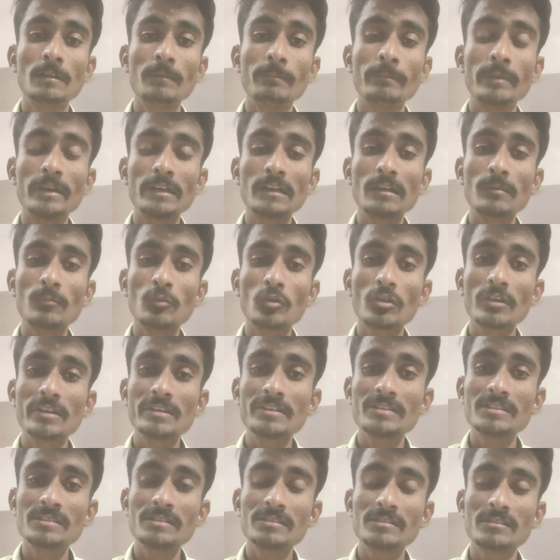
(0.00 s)

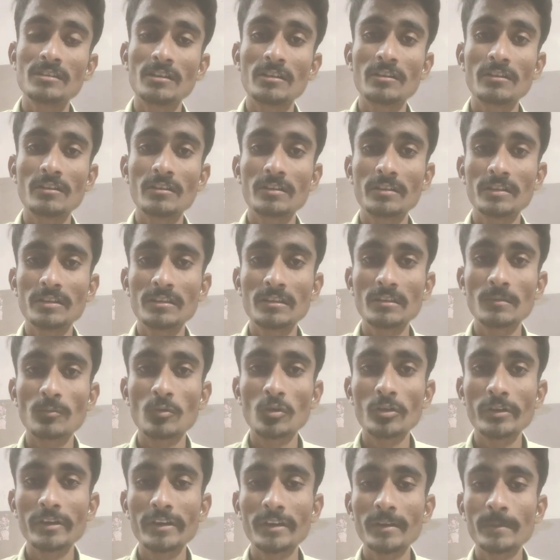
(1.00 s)
metabolize the drug in the
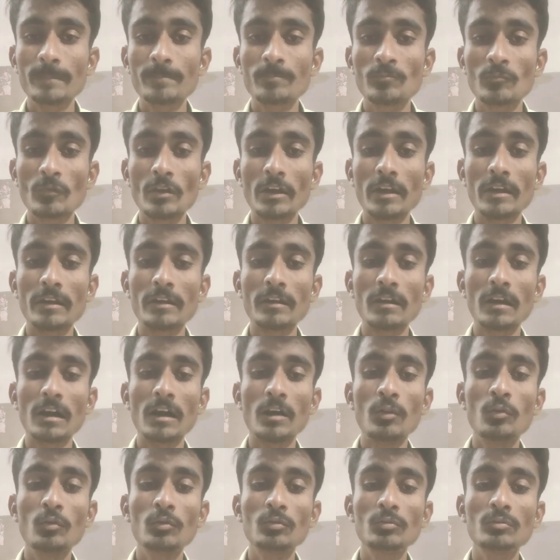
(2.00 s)
body, and
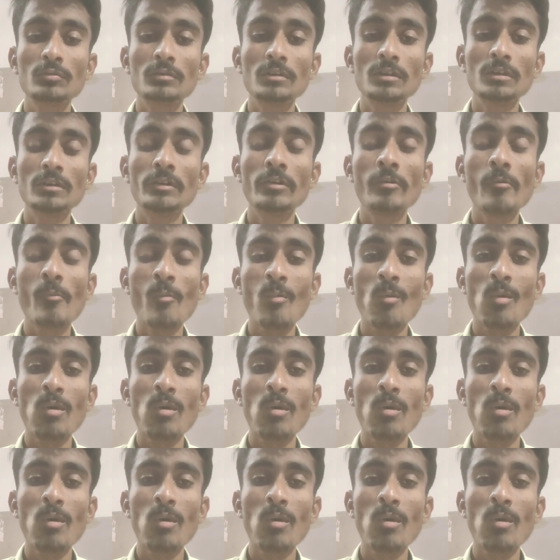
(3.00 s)
how the